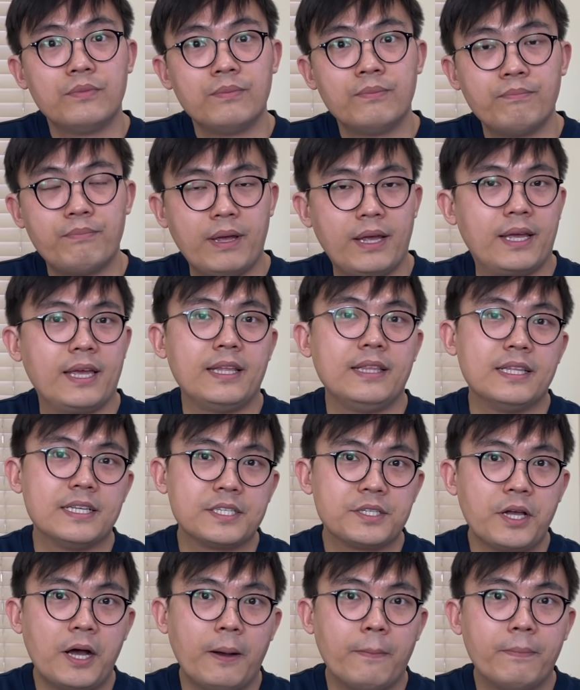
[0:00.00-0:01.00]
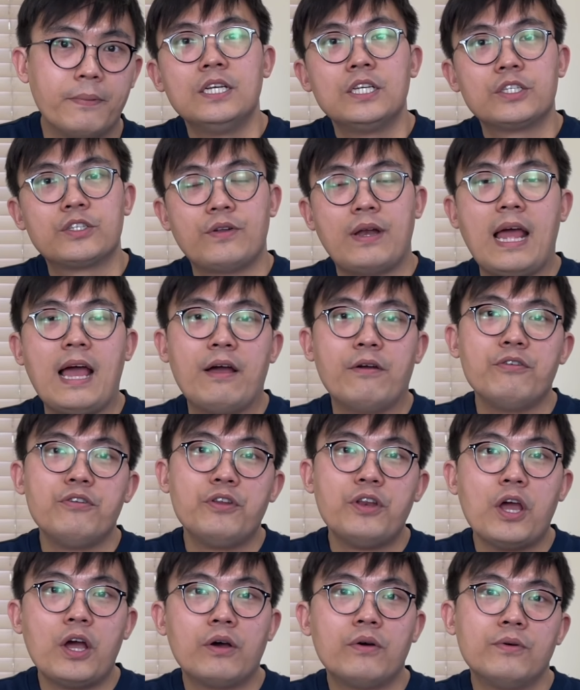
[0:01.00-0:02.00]
picking this up. So now you
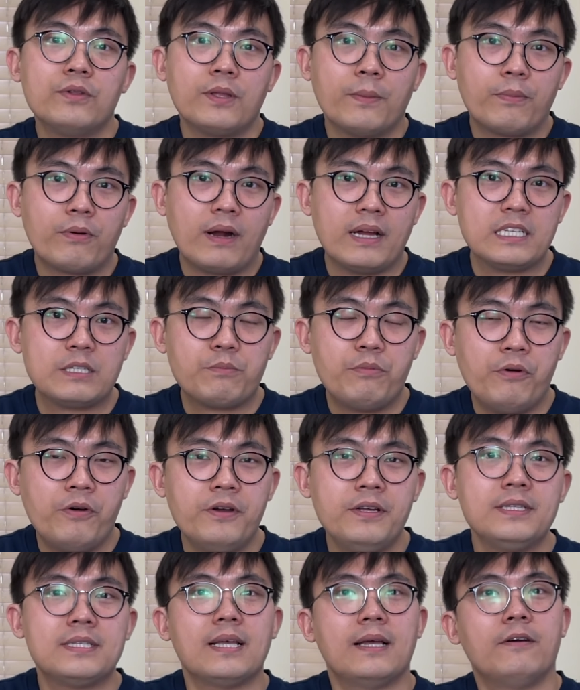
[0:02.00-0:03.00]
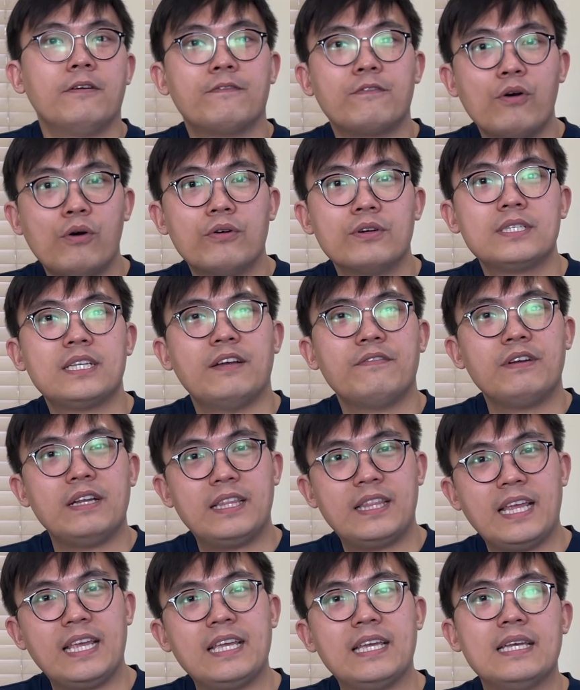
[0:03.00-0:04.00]
know the price points. Of course,
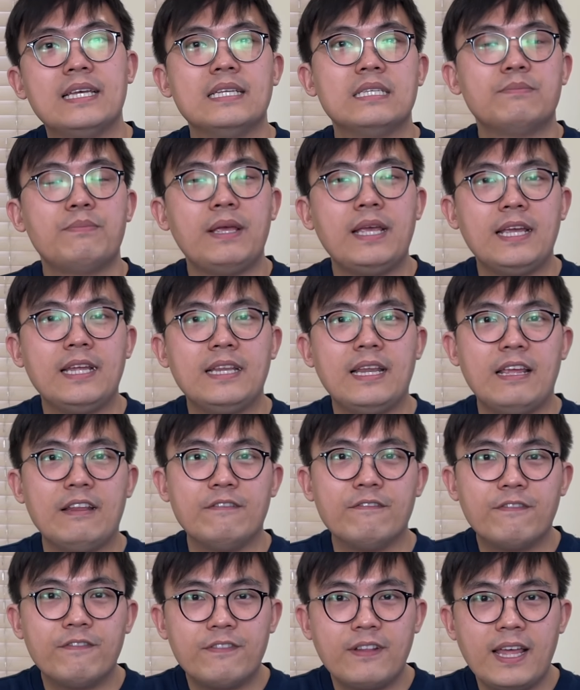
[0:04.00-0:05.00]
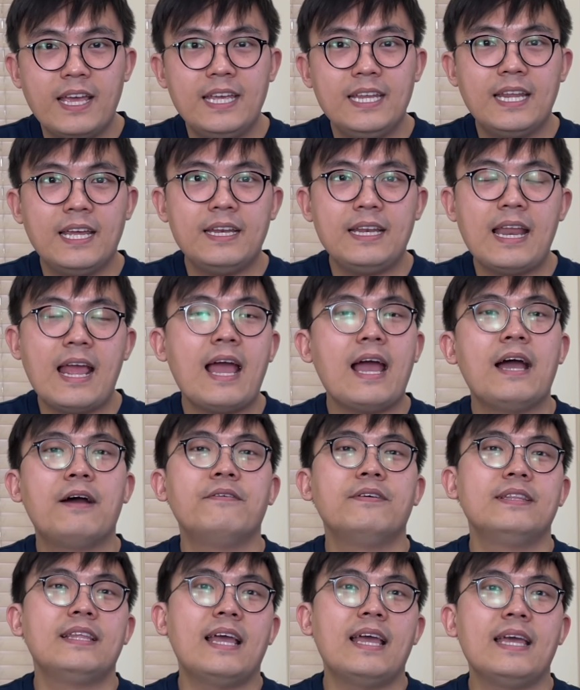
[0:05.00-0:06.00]
everything is being inflated
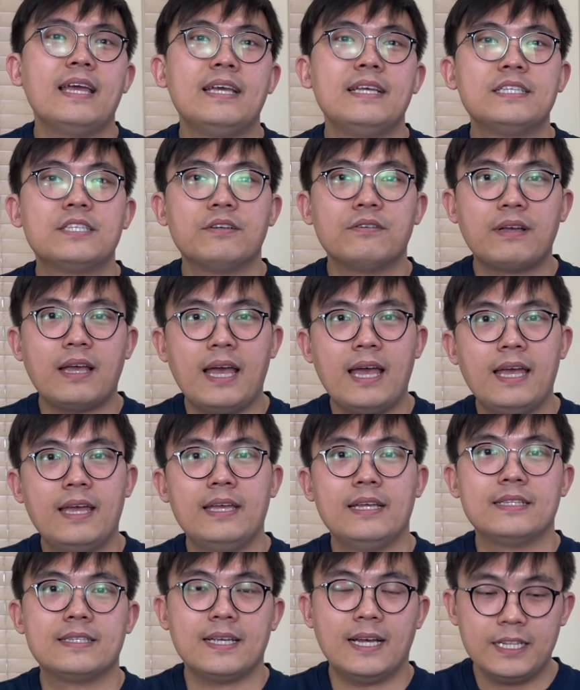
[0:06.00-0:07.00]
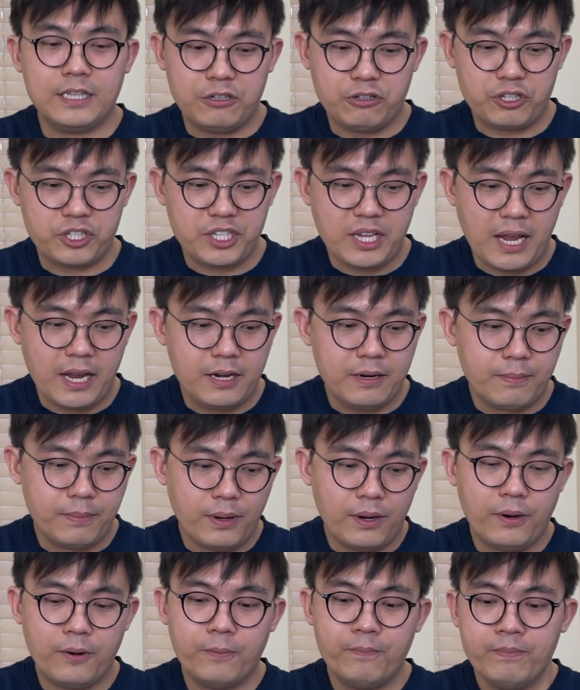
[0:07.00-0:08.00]
nowadays, okay? It's
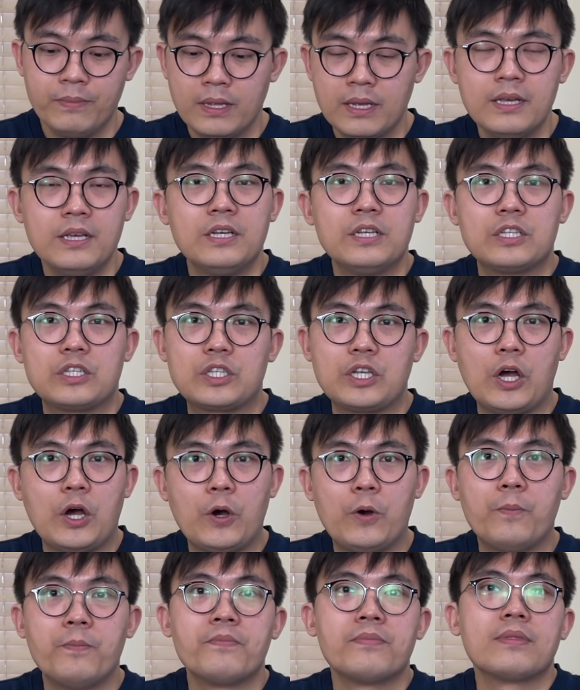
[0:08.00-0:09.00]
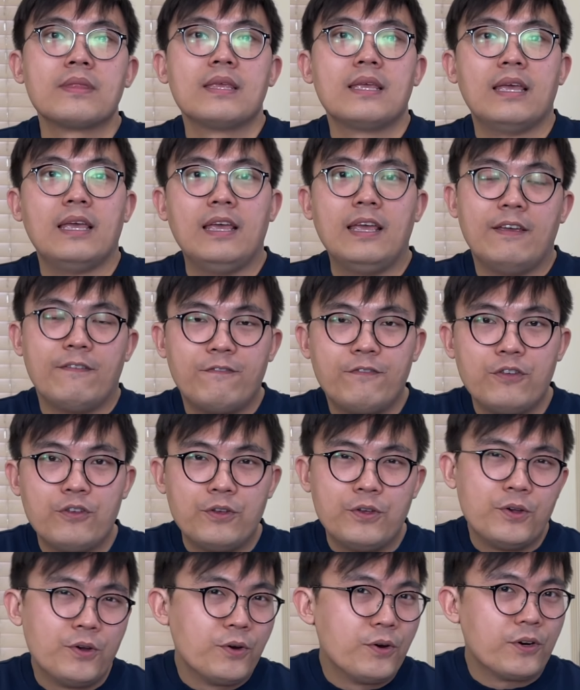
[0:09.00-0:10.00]
understandable. So if
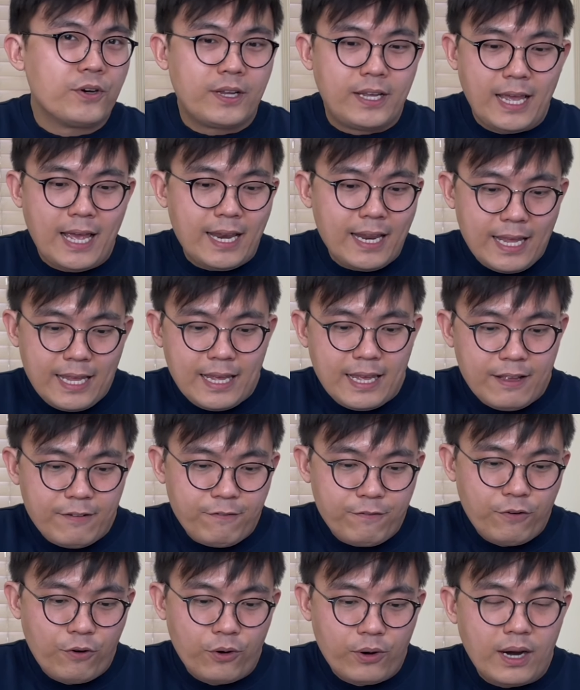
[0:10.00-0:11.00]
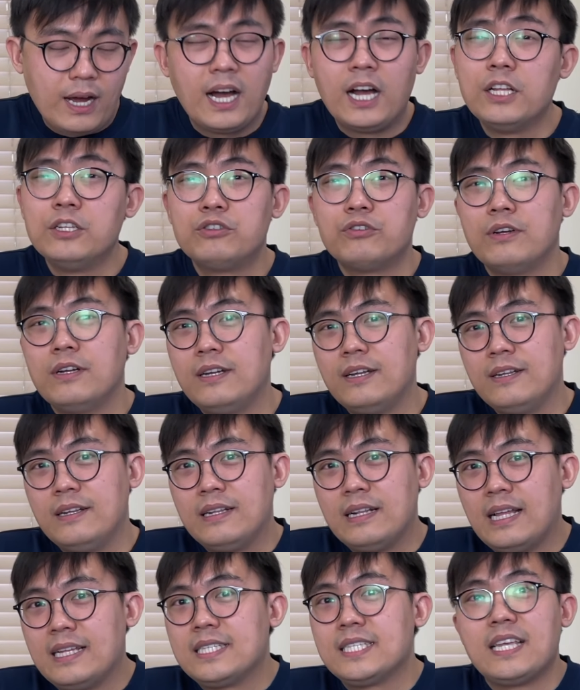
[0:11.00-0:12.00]
you're getting it for
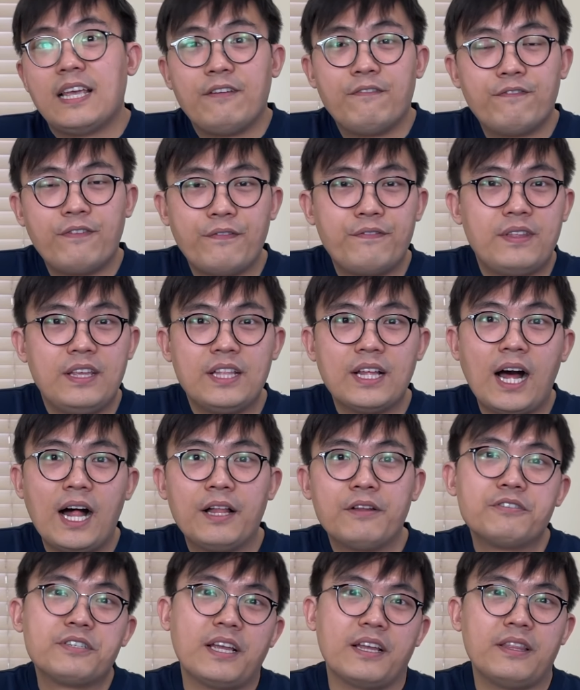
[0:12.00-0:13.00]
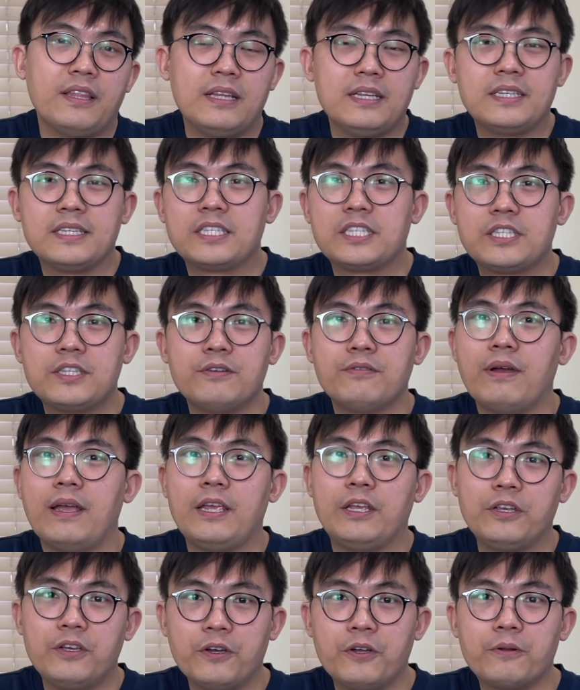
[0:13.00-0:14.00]
let's say $50, I think it's still a
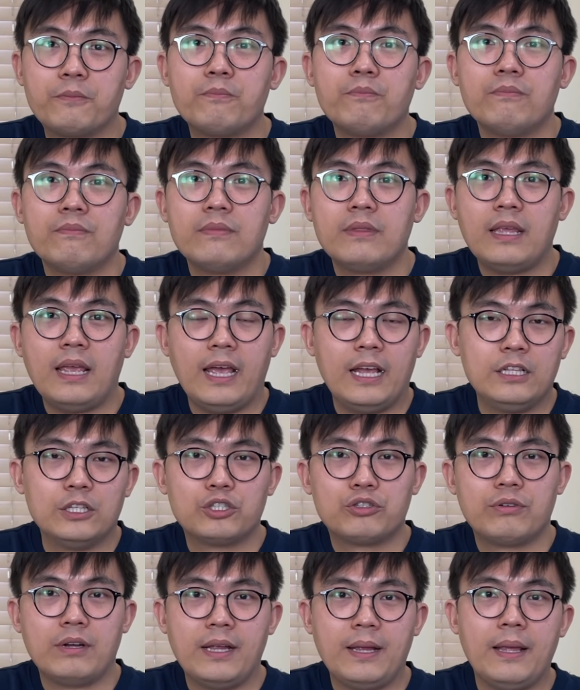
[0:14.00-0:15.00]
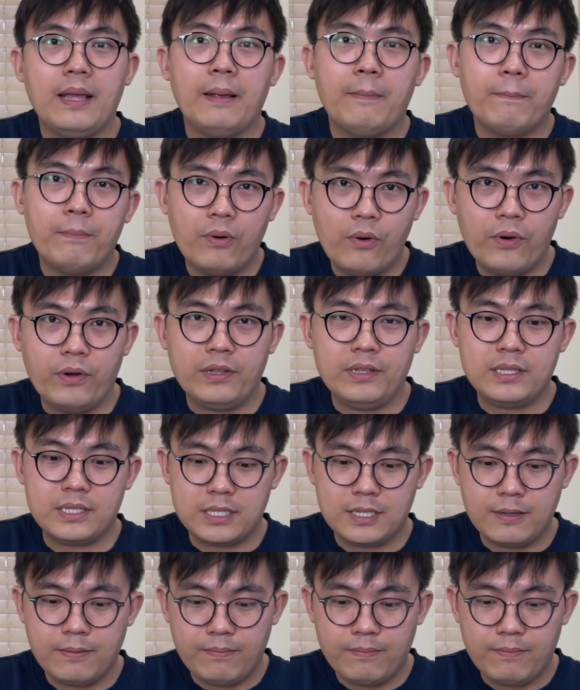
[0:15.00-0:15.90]
good entry point